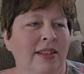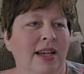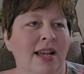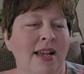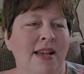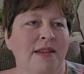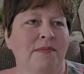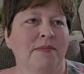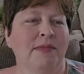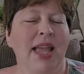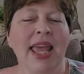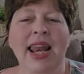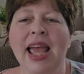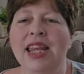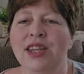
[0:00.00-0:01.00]

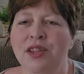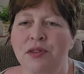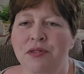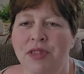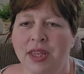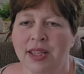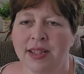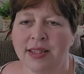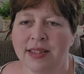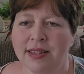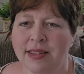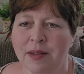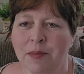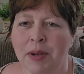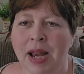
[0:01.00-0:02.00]
and I knew
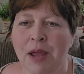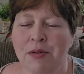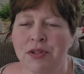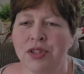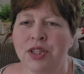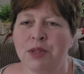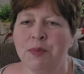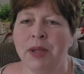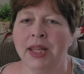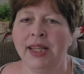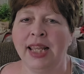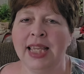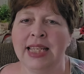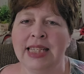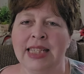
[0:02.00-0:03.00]
this, but I was just being
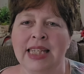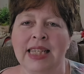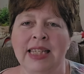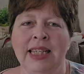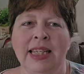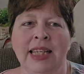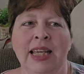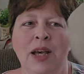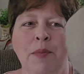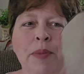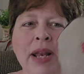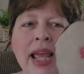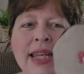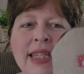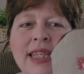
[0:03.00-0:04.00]
lazy.
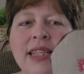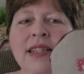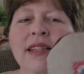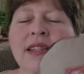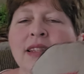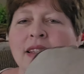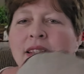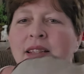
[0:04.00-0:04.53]
But I didn't